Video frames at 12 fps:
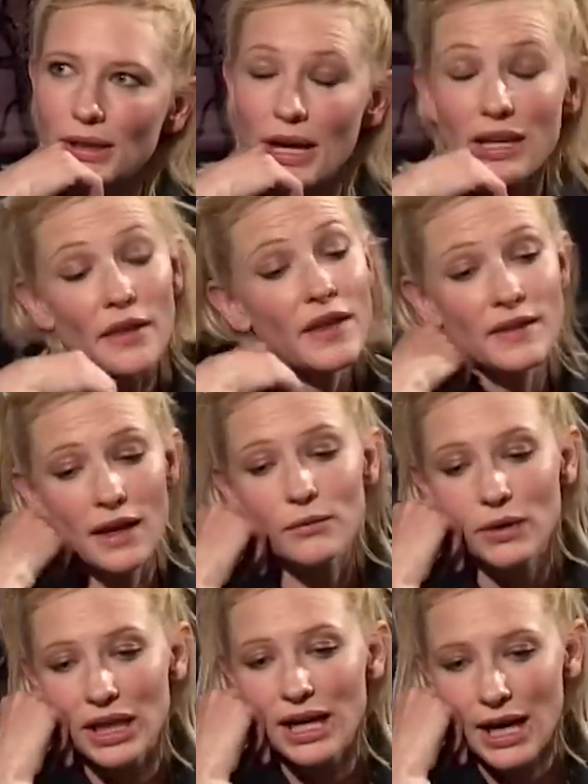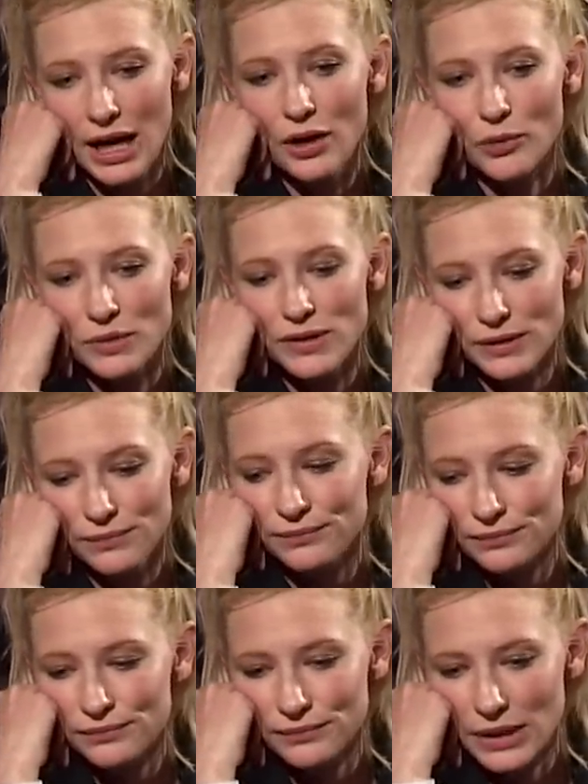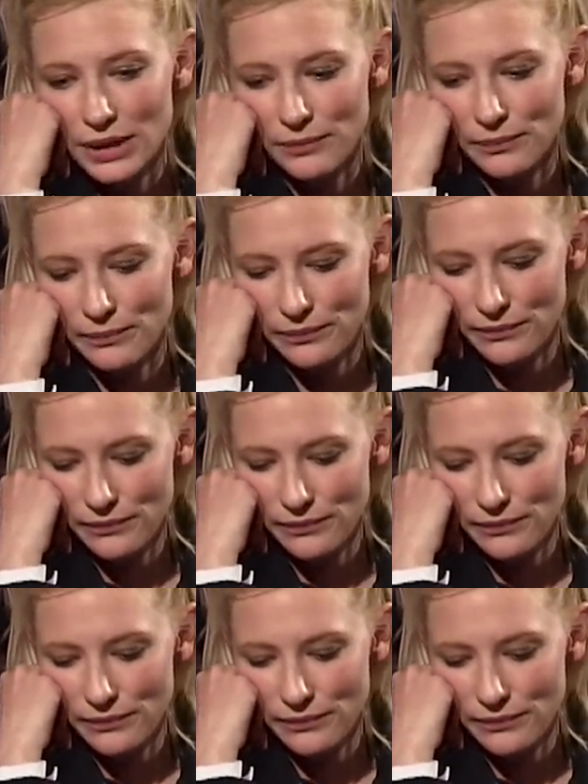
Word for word: And I think that really helps. Um,